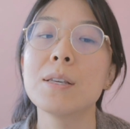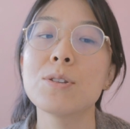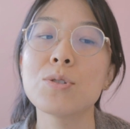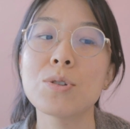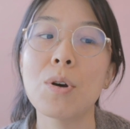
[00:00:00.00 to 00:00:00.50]

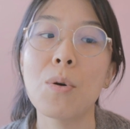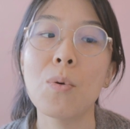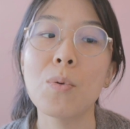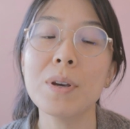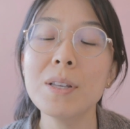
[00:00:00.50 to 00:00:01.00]

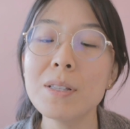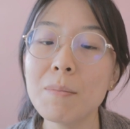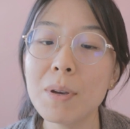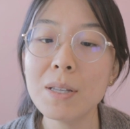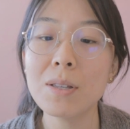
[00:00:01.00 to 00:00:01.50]
So it's
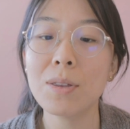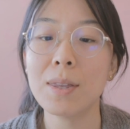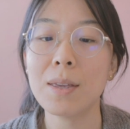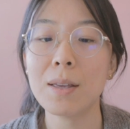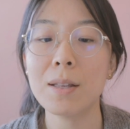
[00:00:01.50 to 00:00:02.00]
amazing
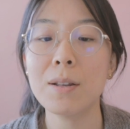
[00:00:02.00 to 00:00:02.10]
thing.